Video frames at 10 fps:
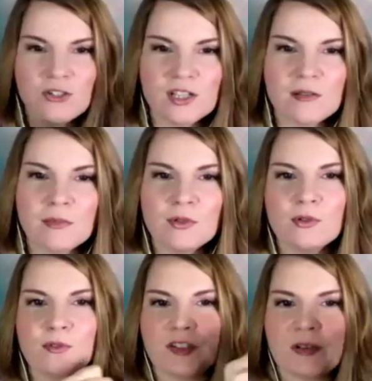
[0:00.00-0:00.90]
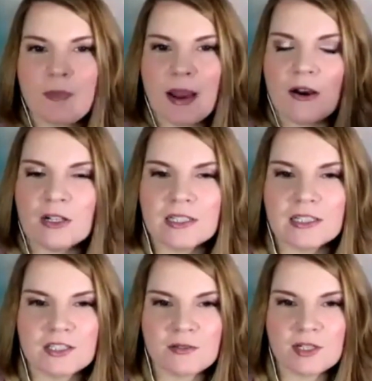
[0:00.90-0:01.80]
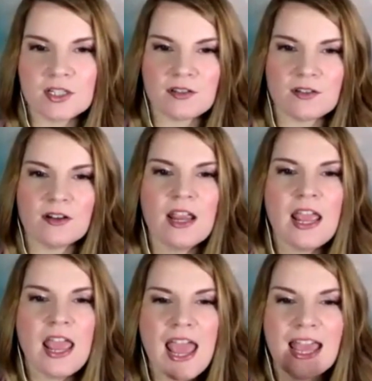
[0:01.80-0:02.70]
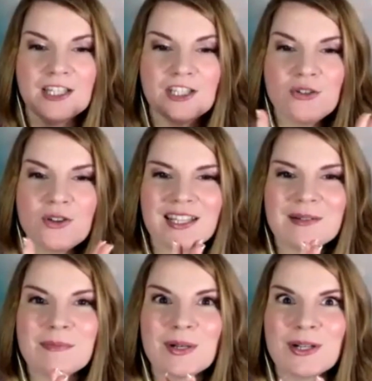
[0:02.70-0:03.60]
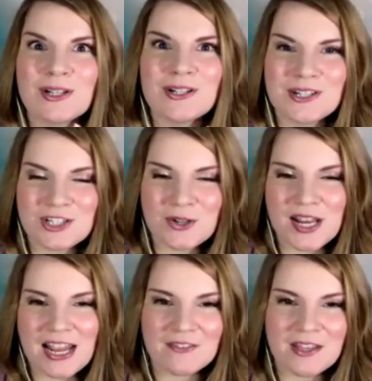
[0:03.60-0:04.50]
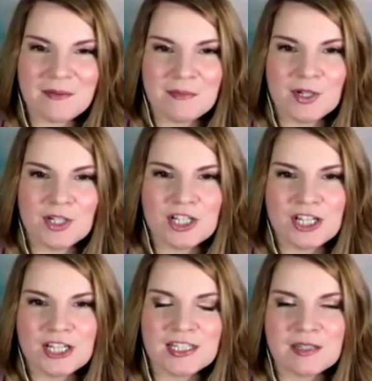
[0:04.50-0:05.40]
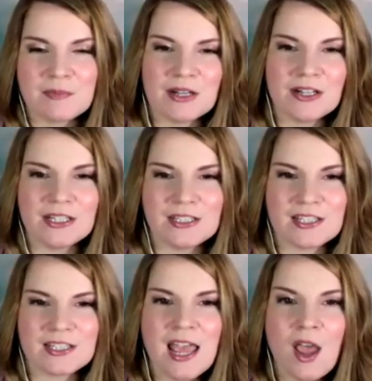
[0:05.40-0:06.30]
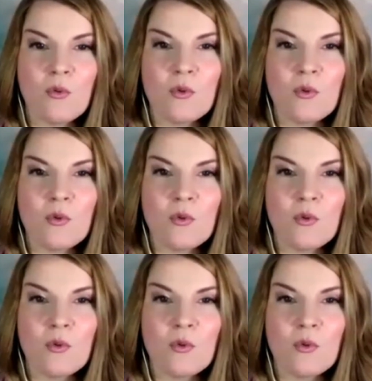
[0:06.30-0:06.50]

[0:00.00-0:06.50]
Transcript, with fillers: and you can move in parallel to each other and you can merge. You can have that mergy experience